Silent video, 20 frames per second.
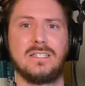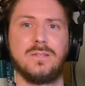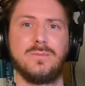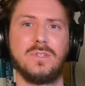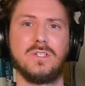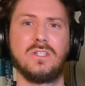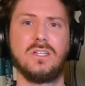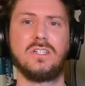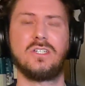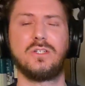And
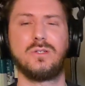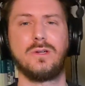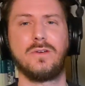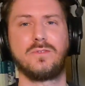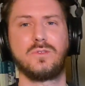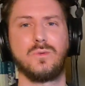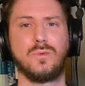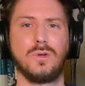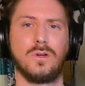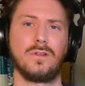as a musician,
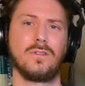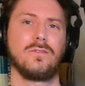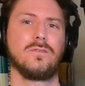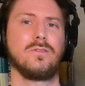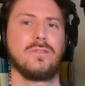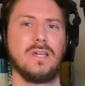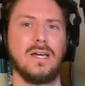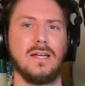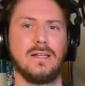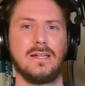you have to work
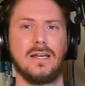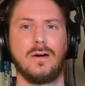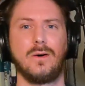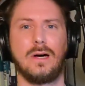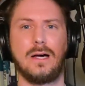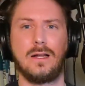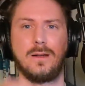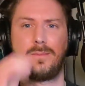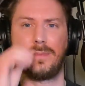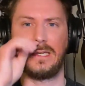through that.
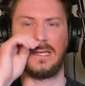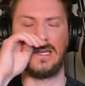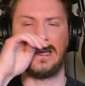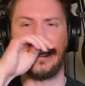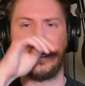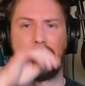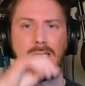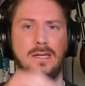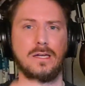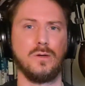Now, I'll
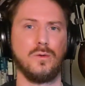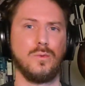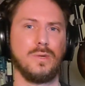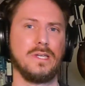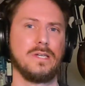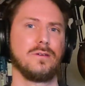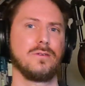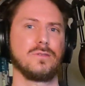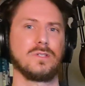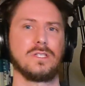be in
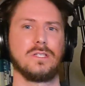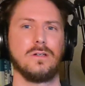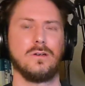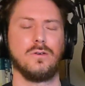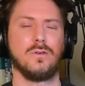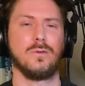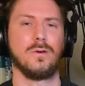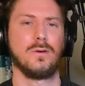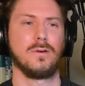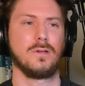a week or
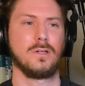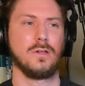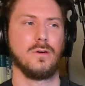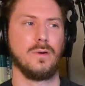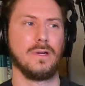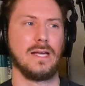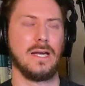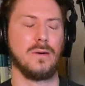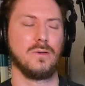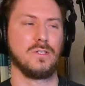so
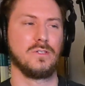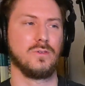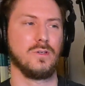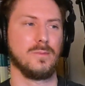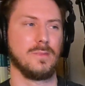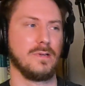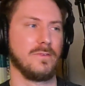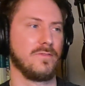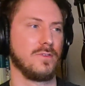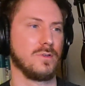going out
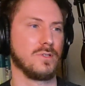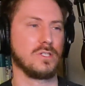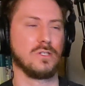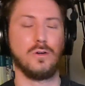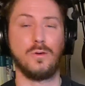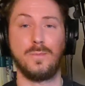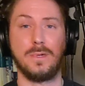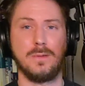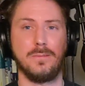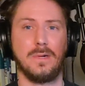and doing my first